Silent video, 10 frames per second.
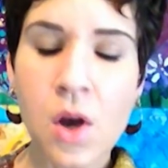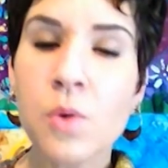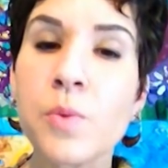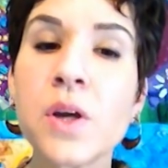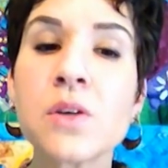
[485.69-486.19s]

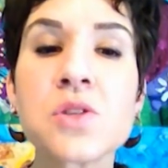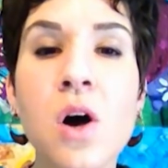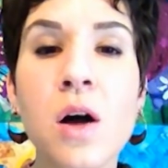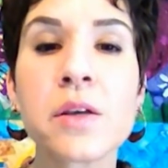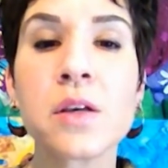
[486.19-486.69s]
we are
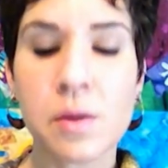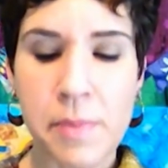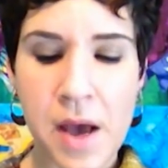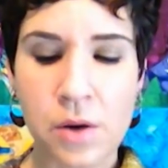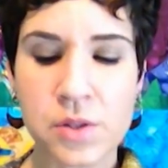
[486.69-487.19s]
talking
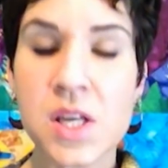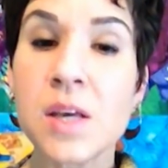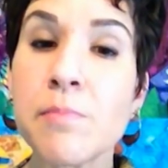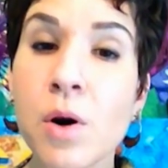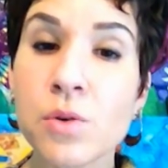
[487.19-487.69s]
about
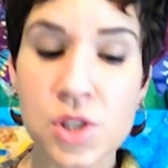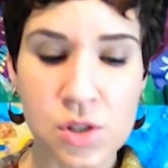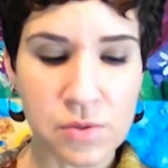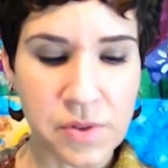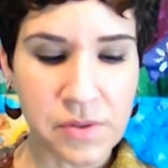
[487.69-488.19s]

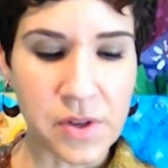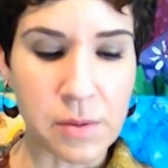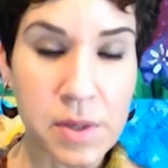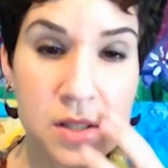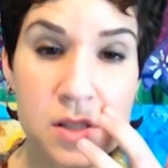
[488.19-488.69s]
emotional
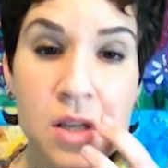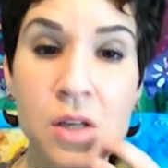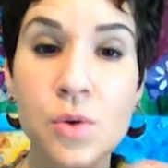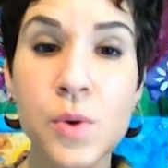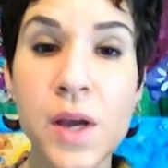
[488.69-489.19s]
fulfillment,
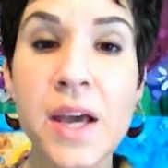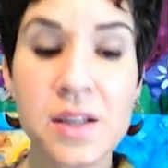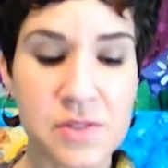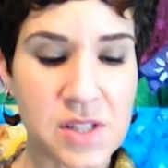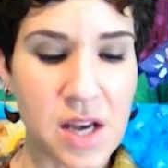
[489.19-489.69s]

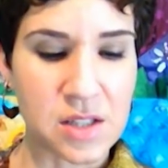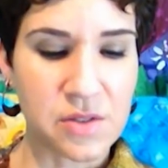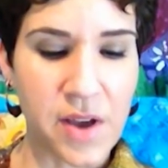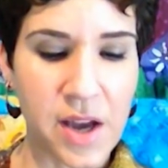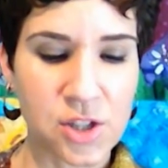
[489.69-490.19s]
creative
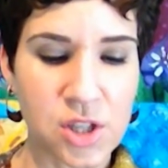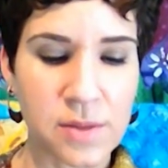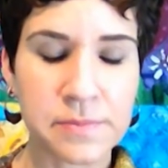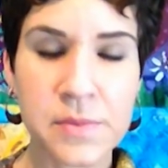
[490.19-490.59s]
satisfaction.